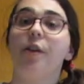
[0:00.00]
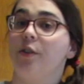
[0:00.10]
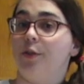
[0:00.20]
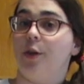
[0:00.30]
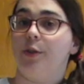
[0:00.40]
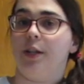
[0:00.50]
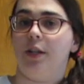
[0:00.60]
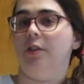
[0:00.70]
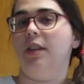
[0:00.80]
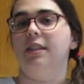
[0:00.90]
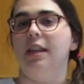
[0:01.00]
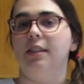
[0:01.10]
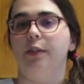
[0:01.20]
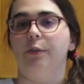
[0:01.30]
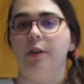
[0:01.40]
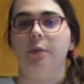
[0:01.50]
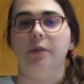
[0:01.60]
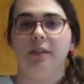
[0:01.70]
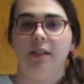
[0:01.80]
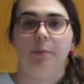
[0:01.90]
there's no sticker that says the frequency.